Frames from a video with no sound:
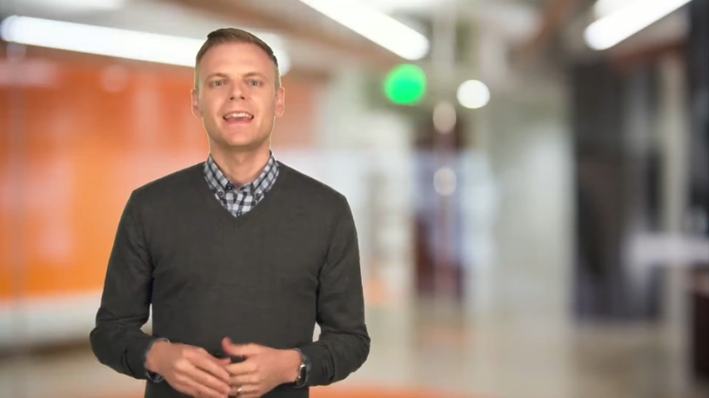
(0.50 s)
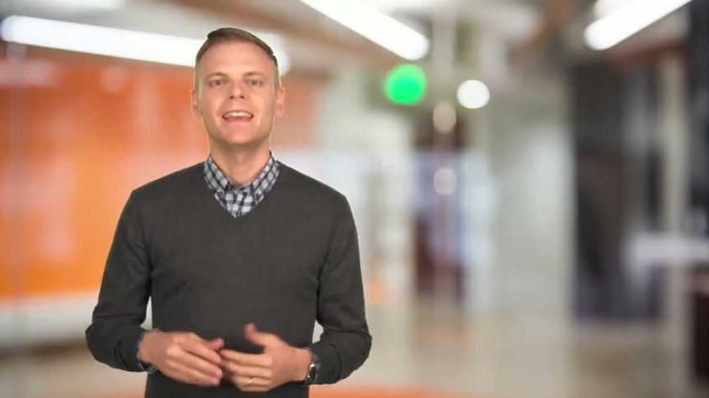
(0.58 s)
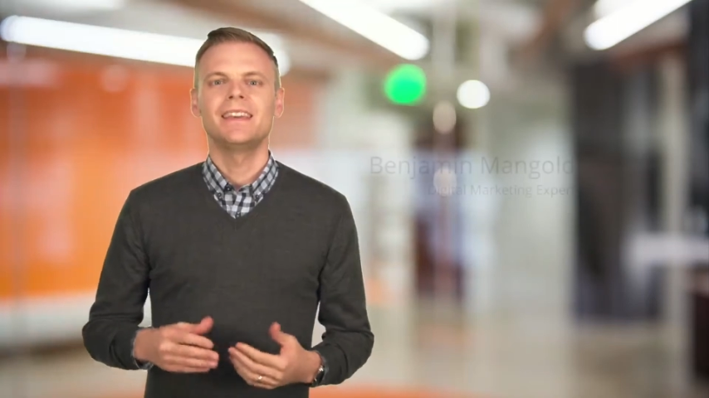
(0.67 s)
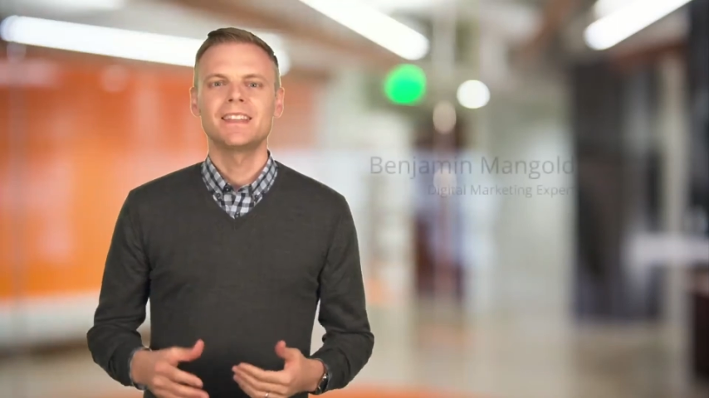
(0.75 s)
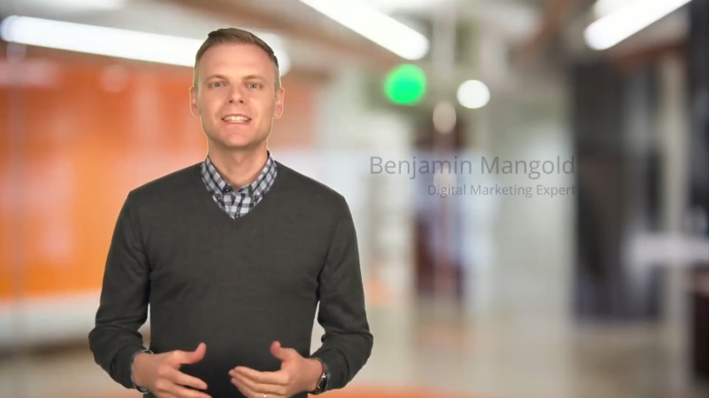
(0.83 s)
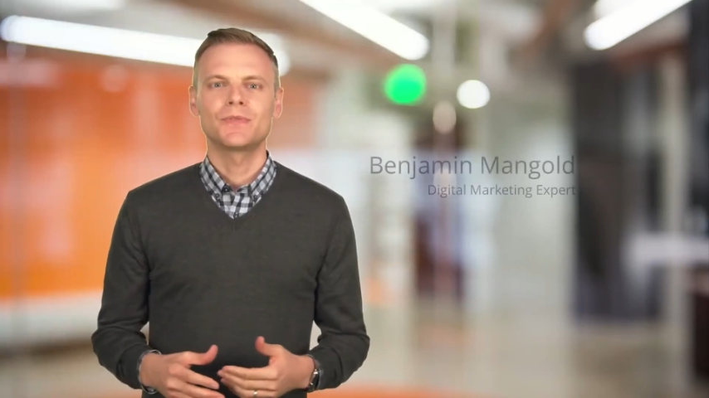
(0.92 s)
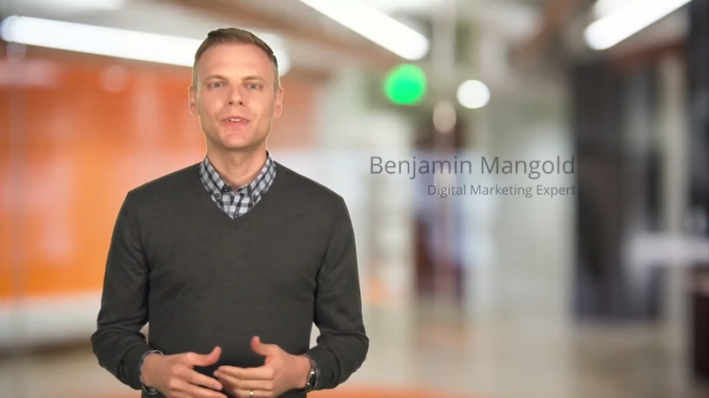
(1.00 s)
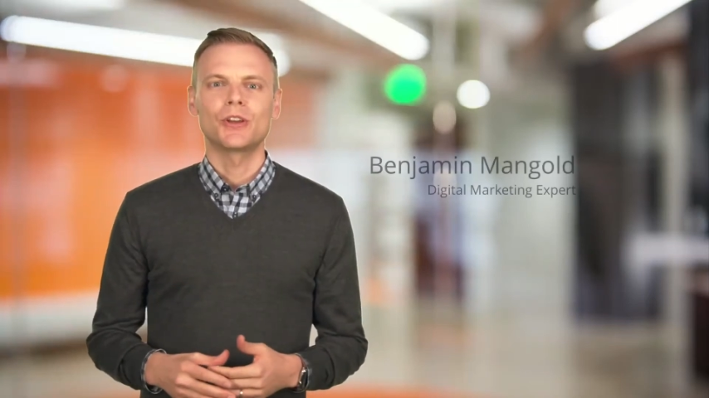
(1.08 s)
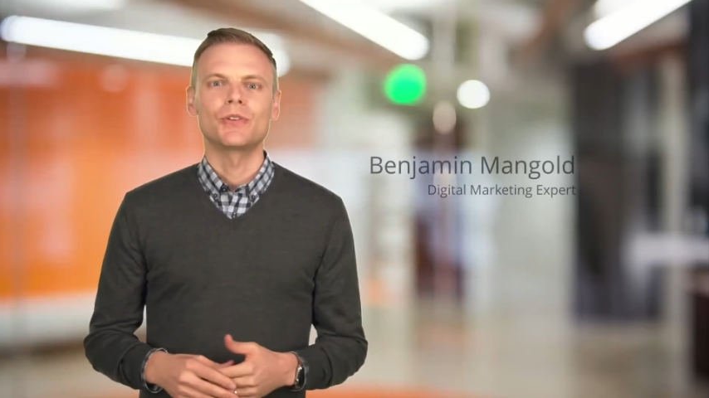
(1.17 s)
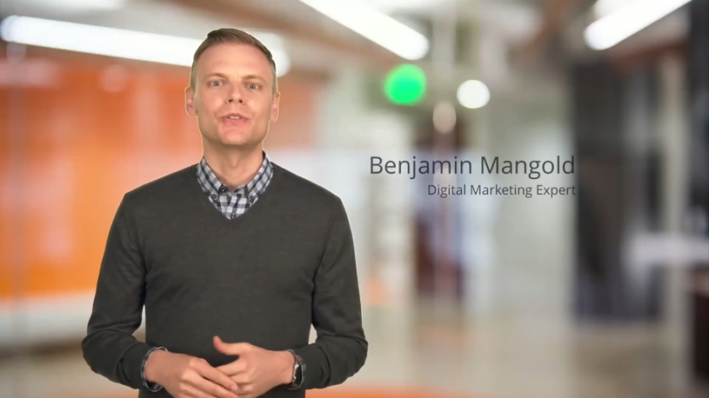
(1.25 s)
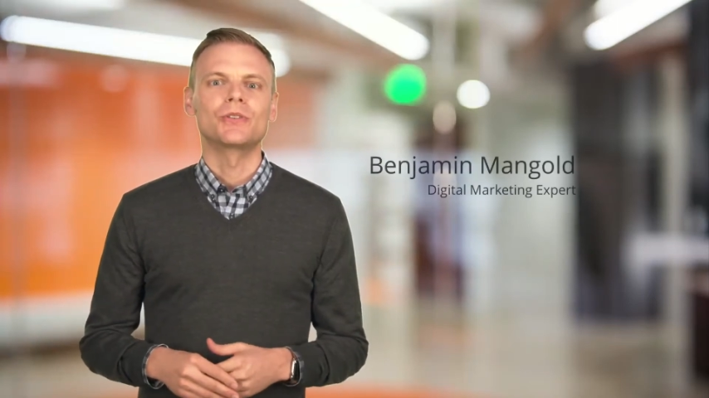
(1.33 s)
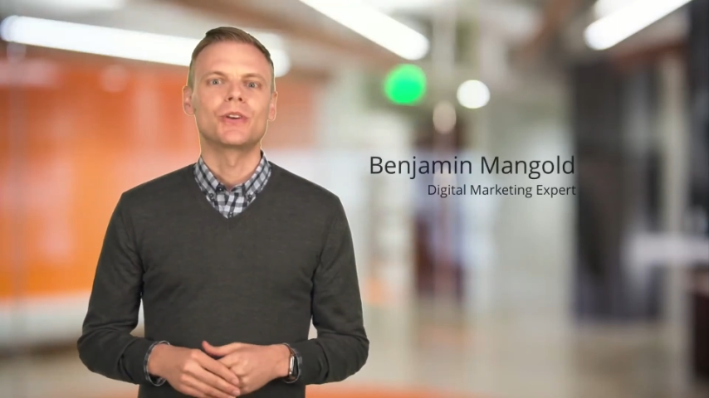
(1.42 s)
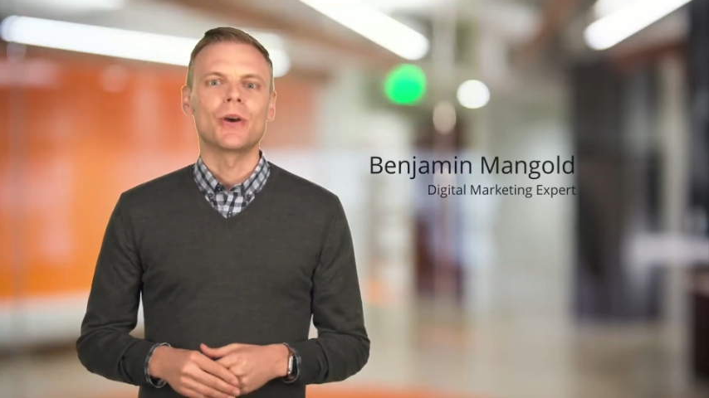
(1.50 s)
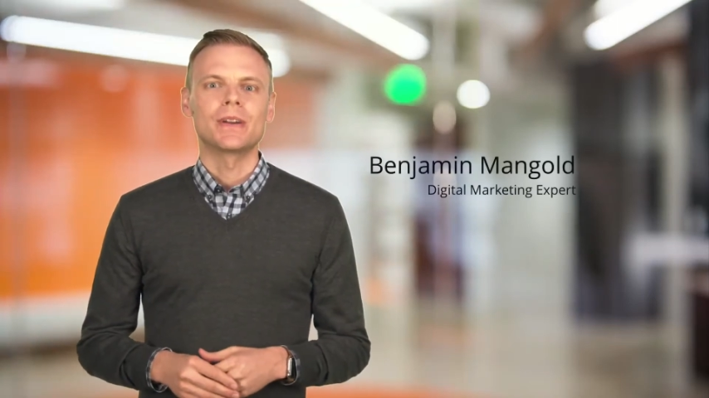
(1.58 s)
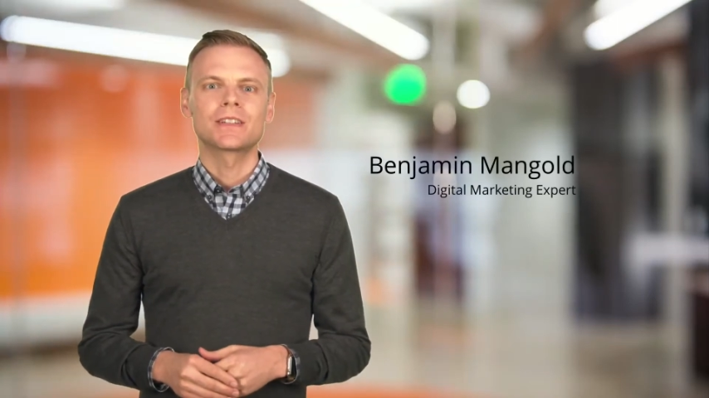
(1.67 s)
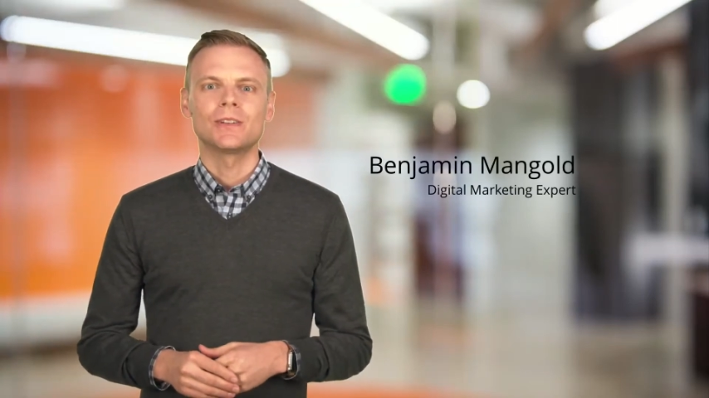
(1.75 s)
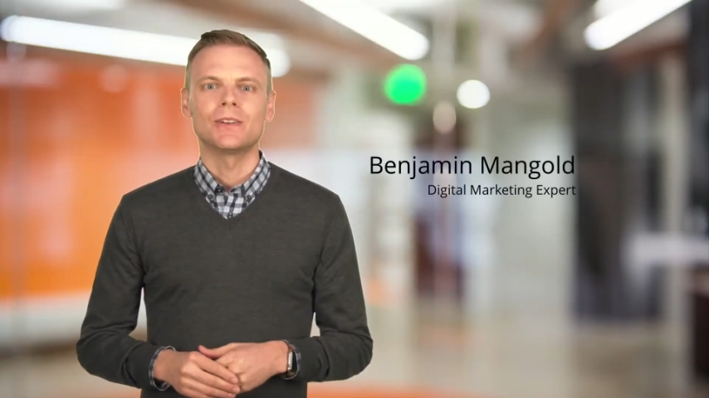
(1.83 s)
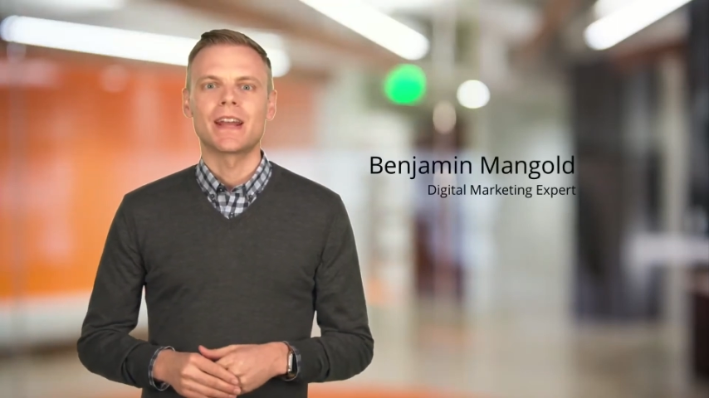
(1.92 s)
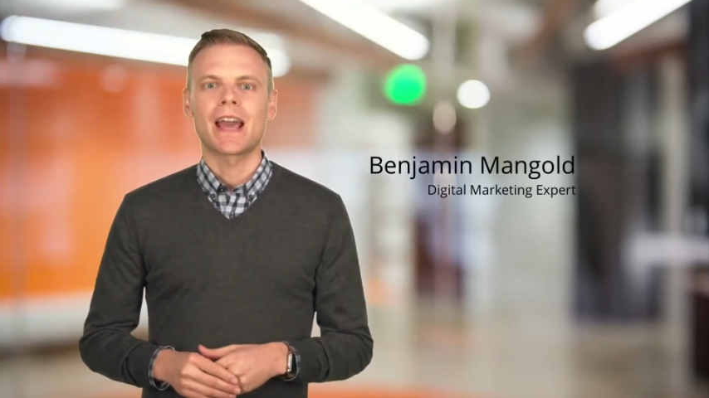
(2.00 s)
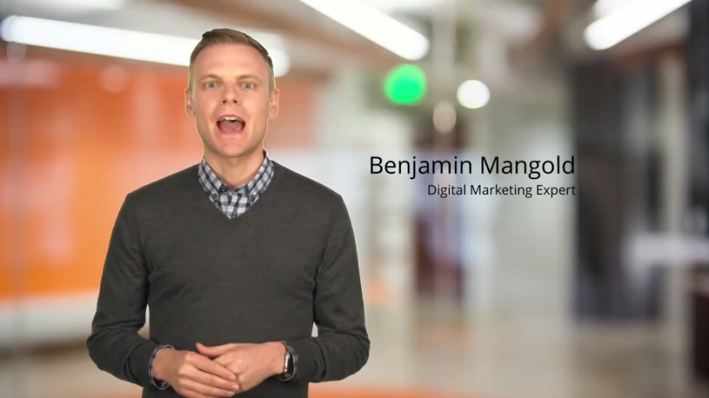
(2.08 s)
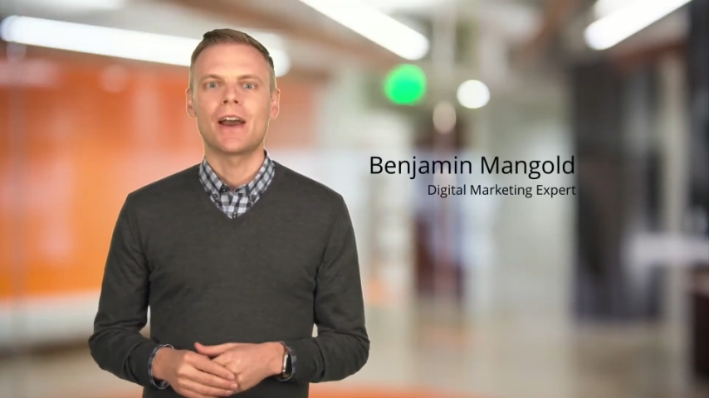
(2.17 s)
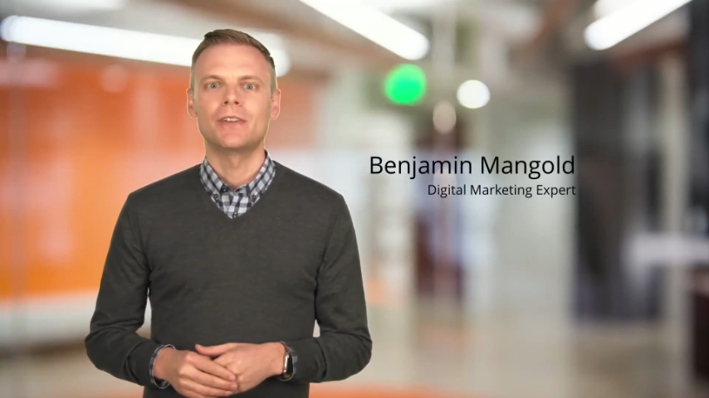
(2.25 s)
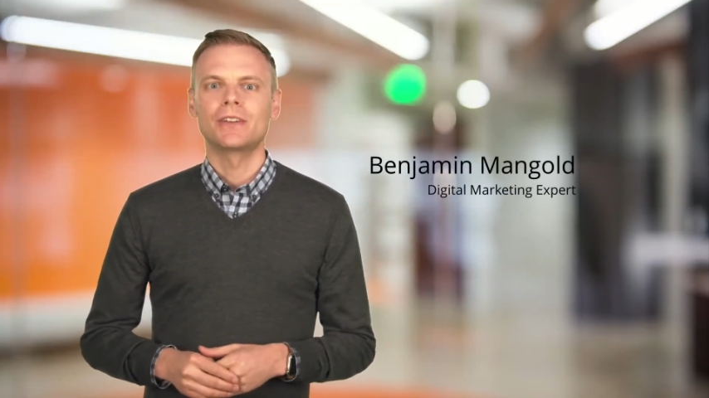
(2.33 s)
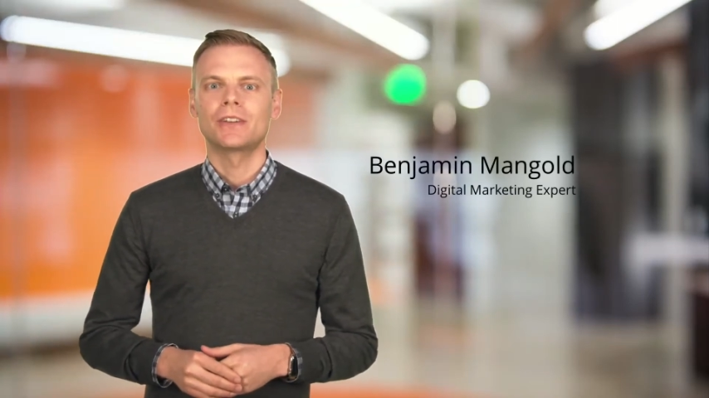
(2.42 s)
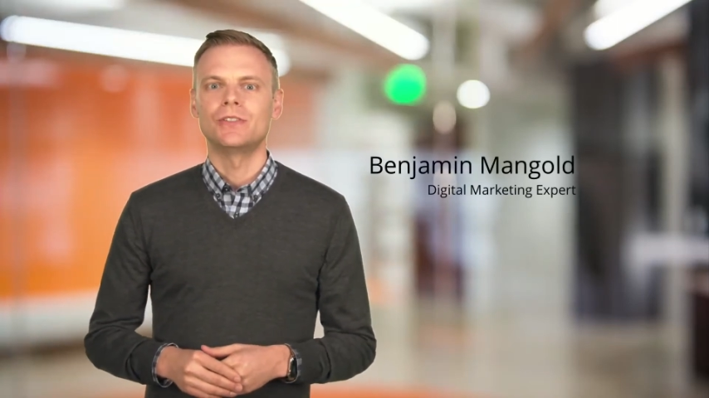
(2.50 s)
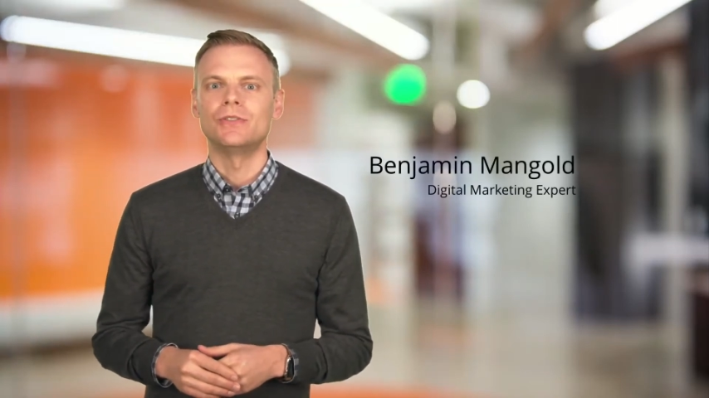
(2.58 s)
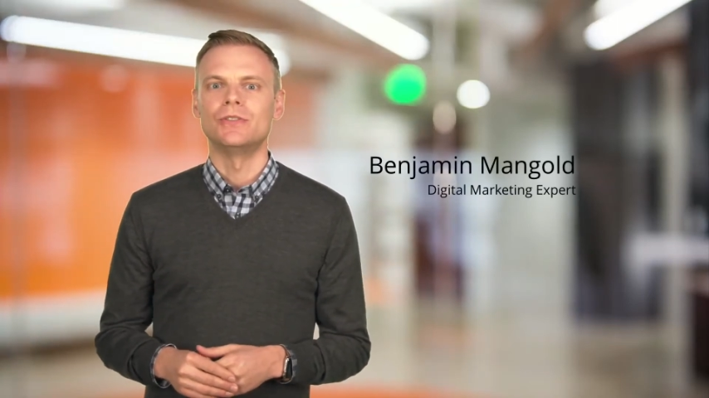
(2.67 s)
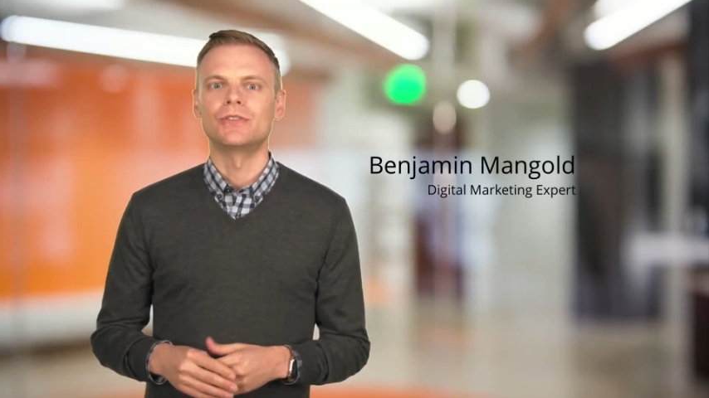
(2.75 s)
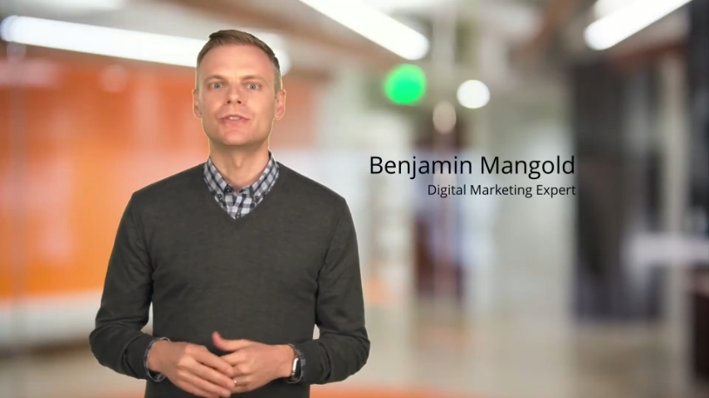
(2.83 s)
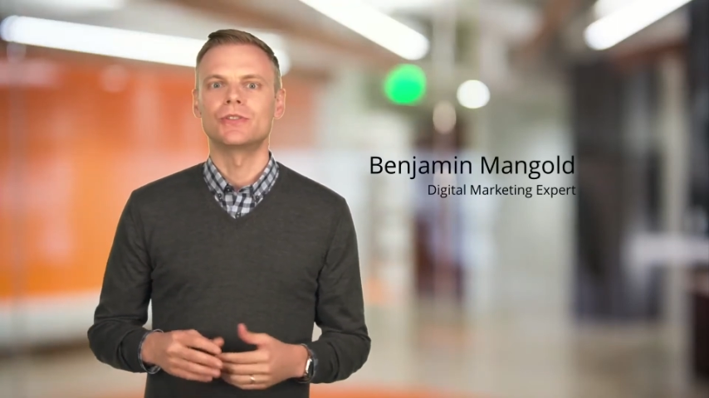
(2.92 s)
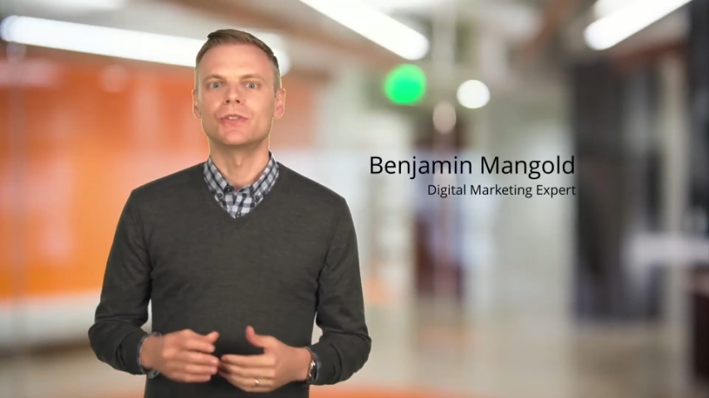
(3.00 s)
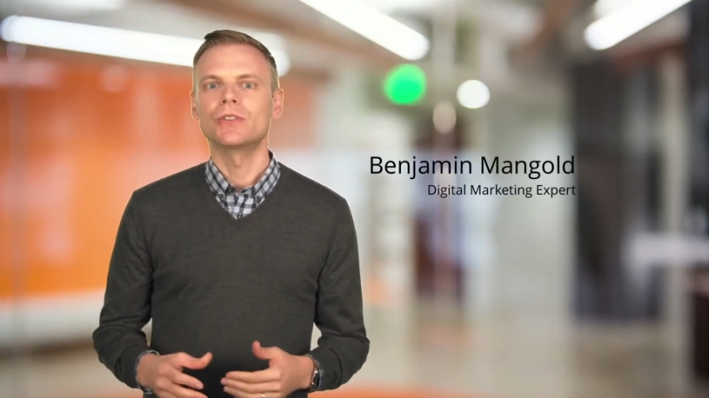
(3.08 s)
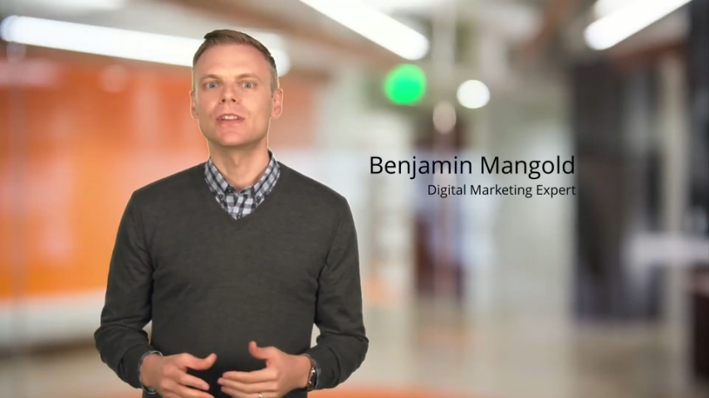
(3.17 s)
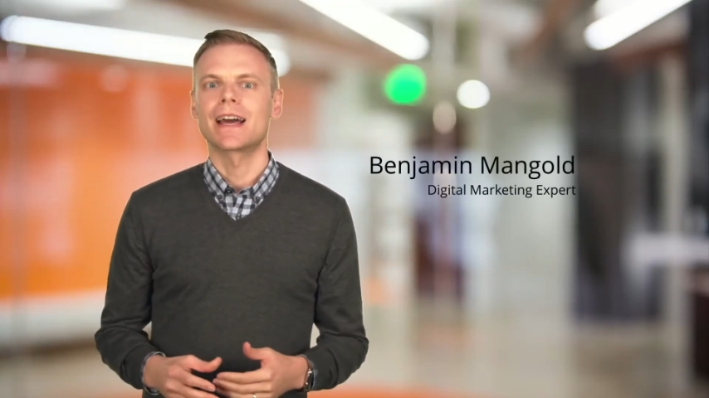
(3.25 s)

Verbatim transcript: In this video, you're going to learn how you can use Google